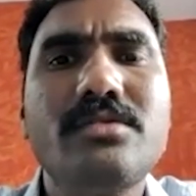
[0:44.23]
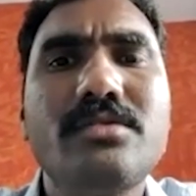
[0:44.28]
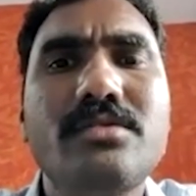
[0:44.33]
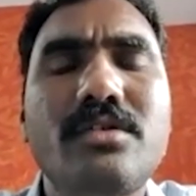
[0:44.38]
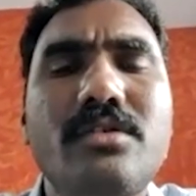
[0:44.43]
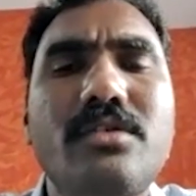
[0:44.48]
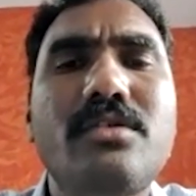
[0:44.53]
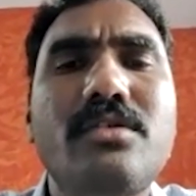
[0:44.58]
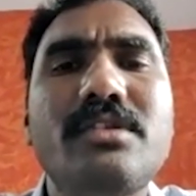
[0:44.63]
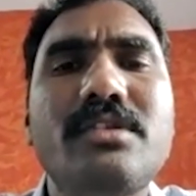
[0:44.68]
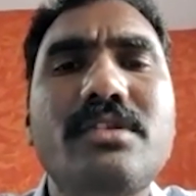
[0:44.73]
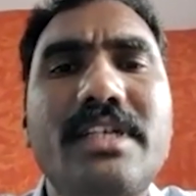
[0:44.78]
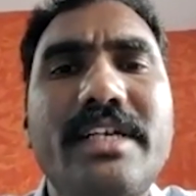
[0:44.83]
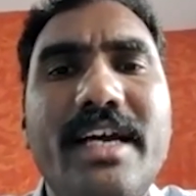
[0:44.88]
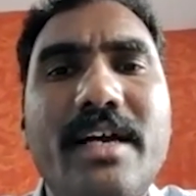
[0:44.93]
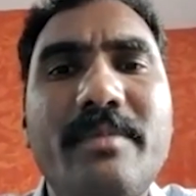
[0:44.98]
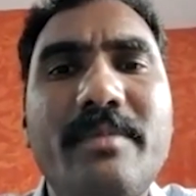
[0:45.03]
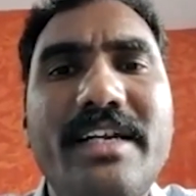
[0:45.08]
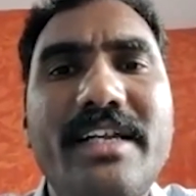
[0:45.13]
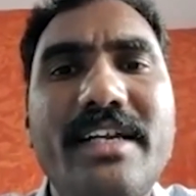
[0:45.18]
So, the
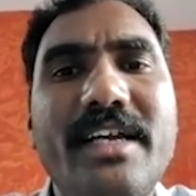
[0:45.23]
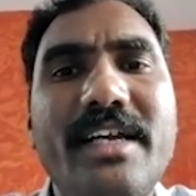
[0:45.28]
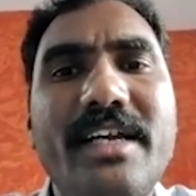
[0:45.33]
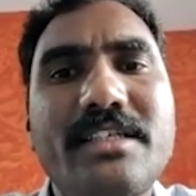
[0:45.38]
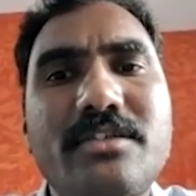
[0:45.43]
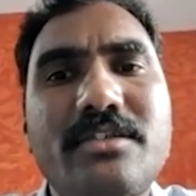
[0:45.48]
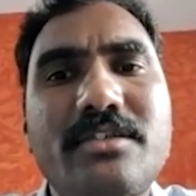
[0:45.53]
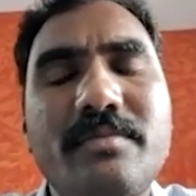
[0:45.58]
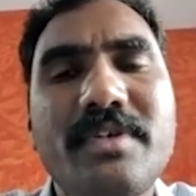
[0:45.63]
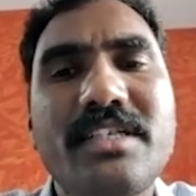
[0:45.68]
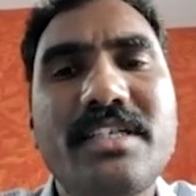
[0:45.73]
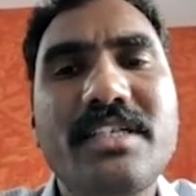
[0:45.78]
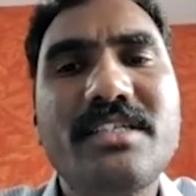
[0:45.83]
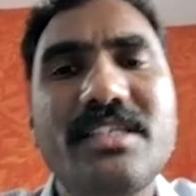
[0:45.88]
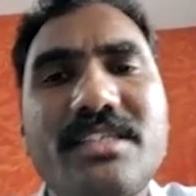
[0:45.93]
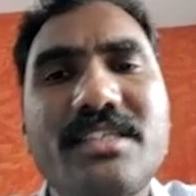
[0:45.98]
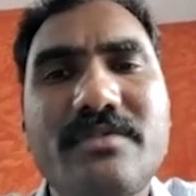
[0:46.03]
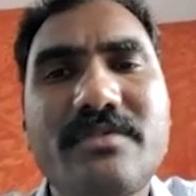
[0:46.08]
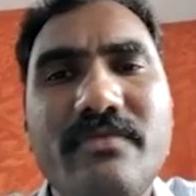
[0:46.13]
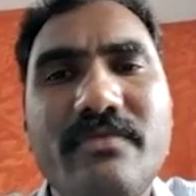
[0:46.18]
diabetic
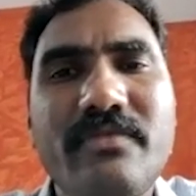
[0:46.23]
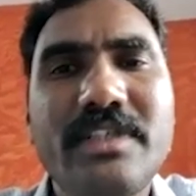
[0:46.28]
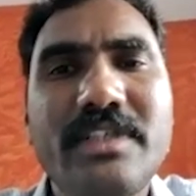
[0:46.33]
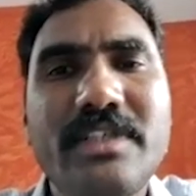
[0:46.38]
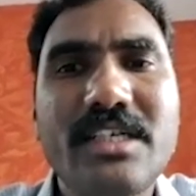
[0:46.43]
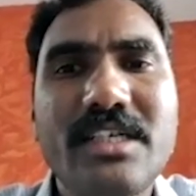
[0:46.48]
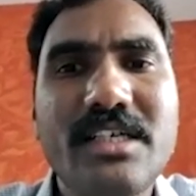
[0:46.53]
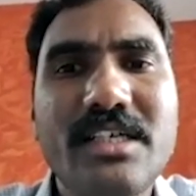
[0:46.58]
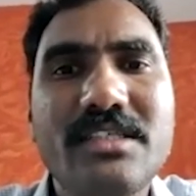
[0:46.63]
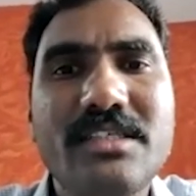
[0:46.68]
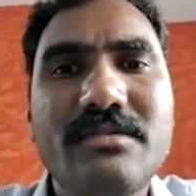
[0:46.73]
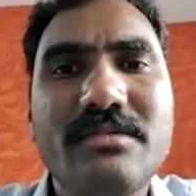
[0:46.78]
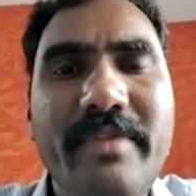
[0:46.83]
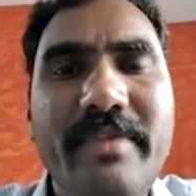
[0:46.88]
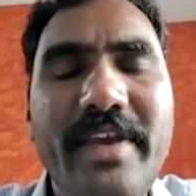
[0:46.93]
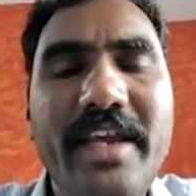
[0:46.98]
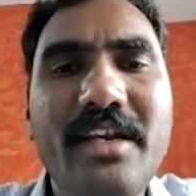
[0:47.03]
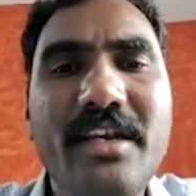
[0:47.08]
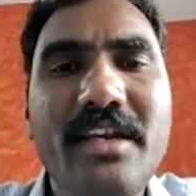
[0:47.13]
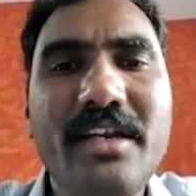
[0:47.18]
gastroparesis, which occurs
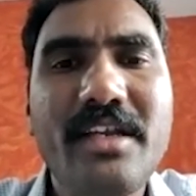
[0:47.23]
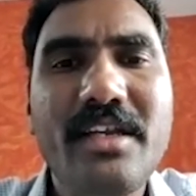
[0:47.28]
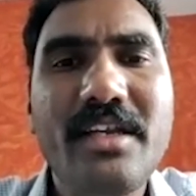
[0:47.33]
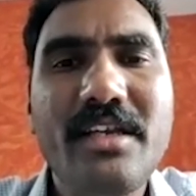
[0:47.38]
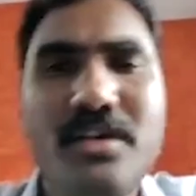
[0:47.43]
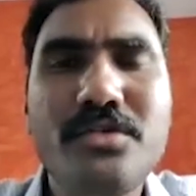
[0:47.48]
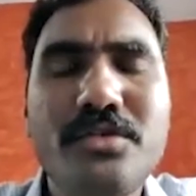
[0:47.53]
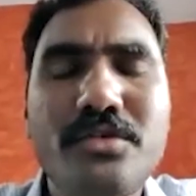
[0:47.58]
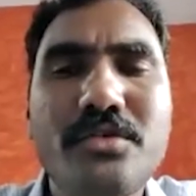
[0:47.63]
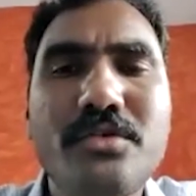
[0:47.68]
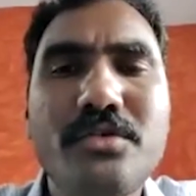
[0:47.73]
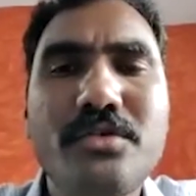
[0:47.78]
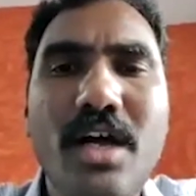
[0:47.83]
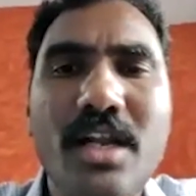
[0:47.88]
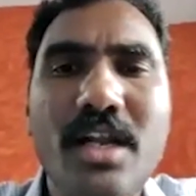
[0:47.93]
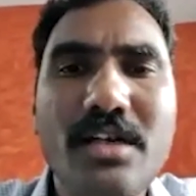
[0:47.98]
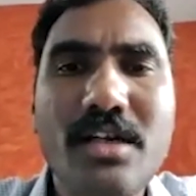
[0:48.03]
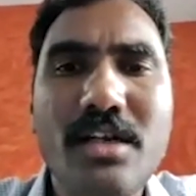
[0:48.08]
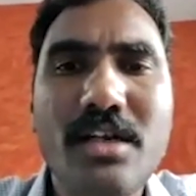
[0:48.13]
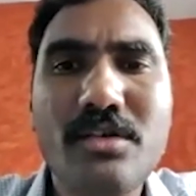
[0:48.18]
mainly due to
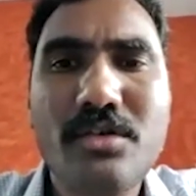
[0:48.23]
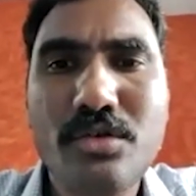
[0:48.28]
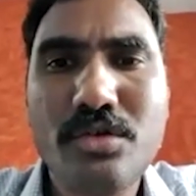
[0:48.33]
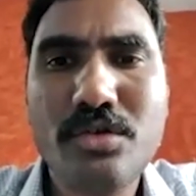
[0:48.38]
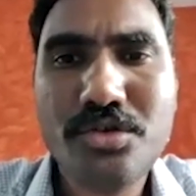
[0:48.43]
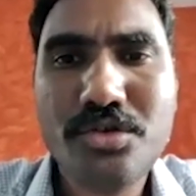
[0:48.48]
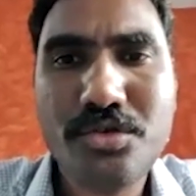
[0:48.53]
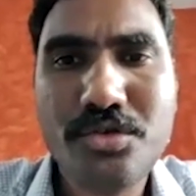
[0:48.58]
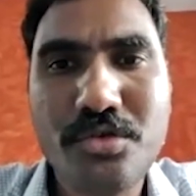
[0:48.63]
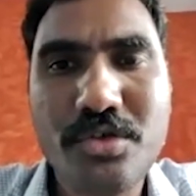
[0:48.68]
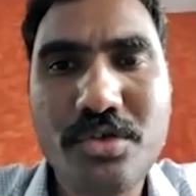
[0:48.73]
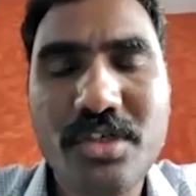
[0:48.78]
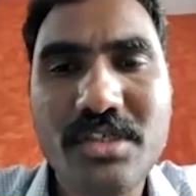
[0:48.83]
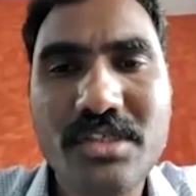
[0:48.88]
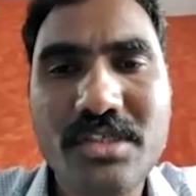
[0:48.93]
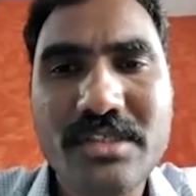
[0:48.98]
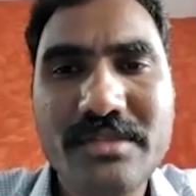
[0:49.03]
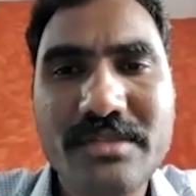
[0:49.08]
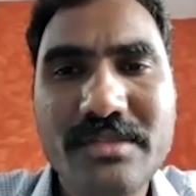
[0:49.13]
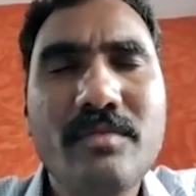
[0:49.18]
uncontrolled
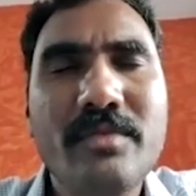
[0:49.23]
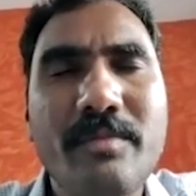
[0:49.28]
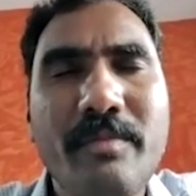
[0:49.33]
sugars.